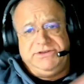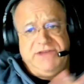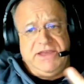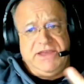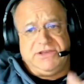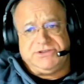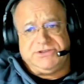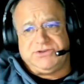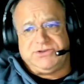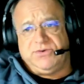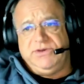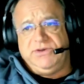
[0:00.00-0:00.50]
Take
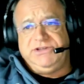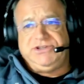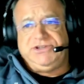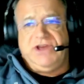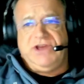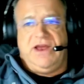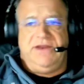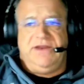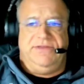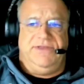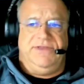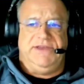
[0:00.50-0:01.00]
a
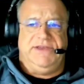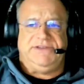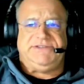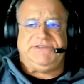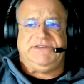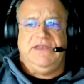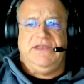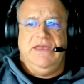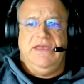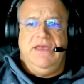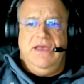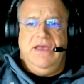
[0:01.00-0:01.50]
screenshot of
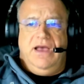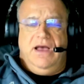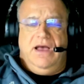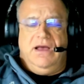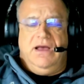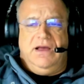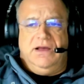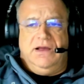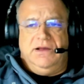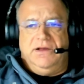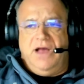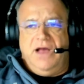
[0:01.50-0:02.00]
this.
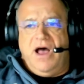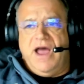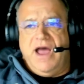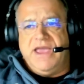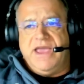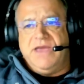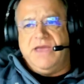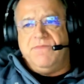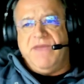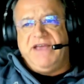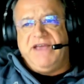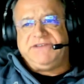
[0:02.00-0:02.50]

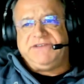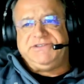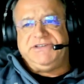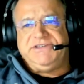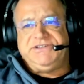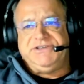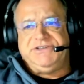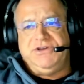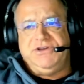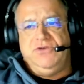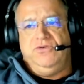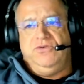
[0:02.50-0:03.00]
IMX
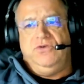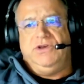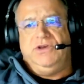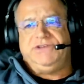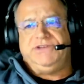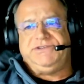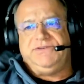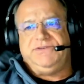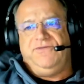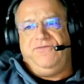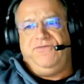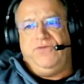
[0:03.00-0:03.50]
is new
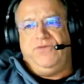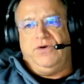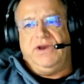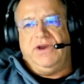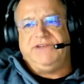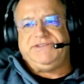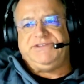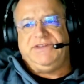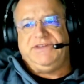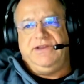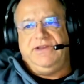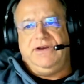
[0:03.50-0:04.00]
for
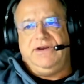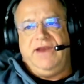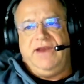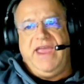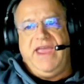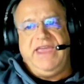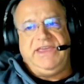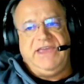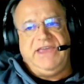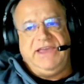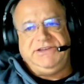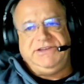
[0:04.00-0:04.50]
us in there.
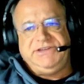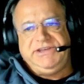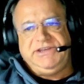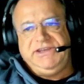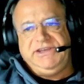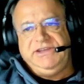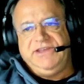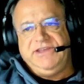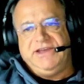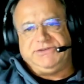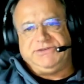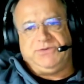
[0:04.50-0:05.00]

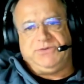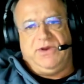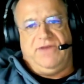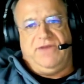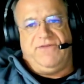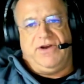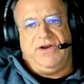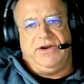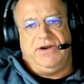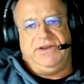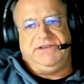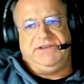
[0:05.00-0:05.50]
AKT, that's what I've
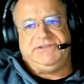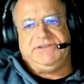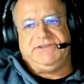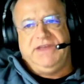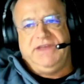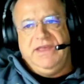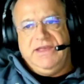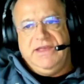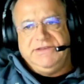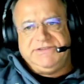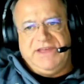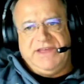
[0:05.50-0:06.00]
already
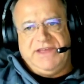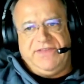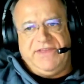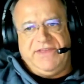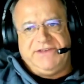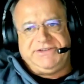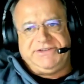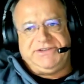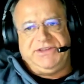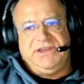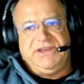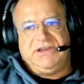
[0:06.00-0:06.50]
said.
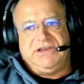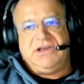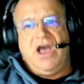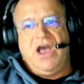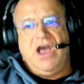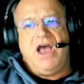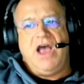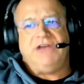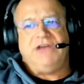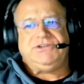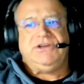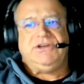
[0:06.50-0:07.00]
That's the
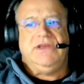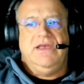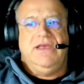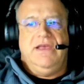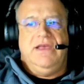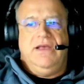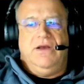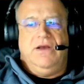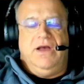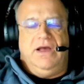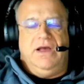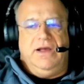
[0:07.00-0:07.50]
Akash.
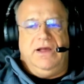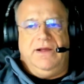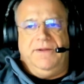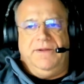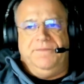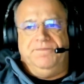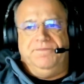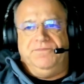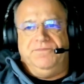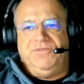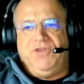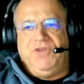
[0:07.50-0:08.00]

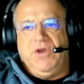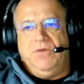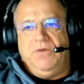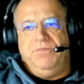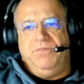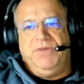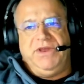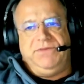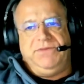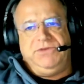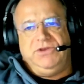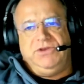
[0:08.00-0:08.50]

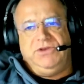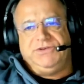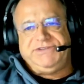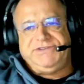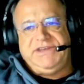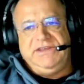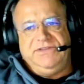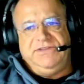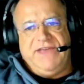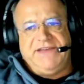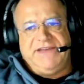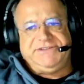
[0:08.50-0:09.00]
But you'll
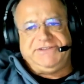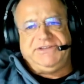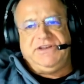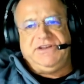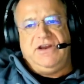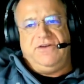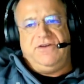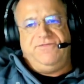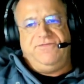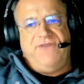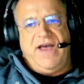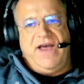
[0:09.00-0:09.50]
see that's in
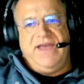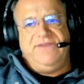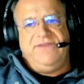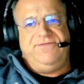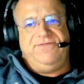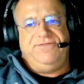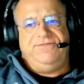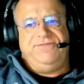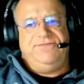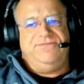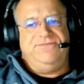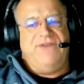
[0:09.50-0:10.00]
there
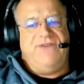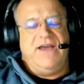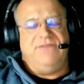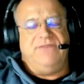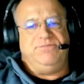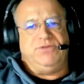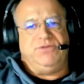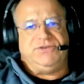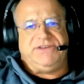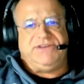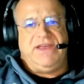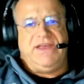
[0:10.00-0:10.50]

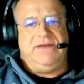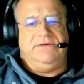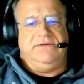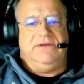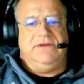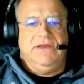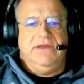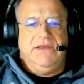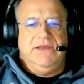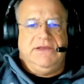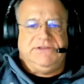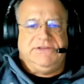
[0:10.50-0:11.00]
5%.
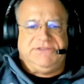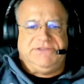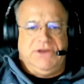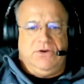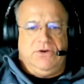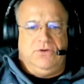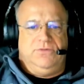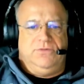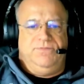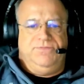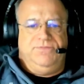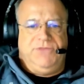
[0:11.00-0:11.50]

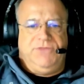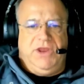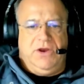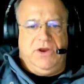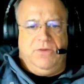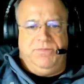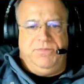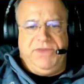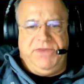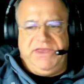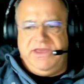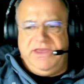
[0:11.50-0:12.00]
So
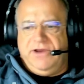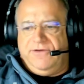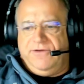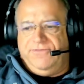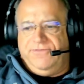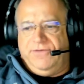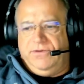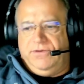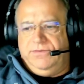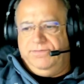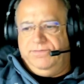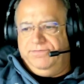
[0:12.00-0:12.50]
be
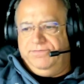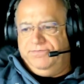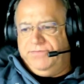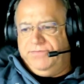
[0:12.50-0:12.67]
careful.